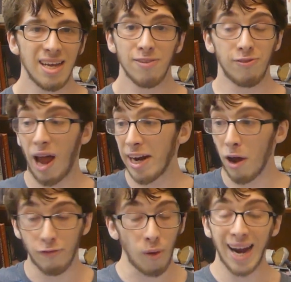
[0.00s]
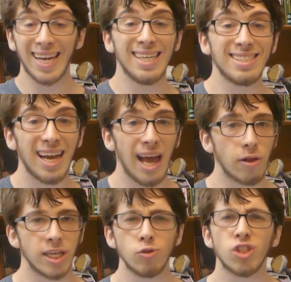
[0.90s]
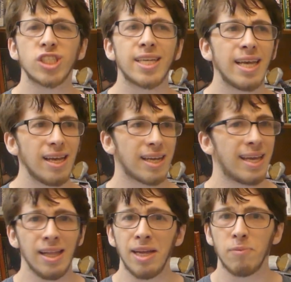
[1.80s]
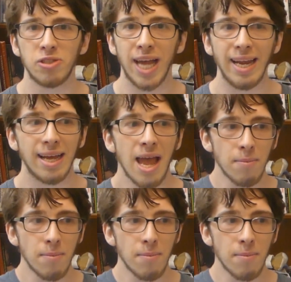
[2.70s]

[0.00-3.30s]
Flatten out forehand inside out. This was killing Musetti.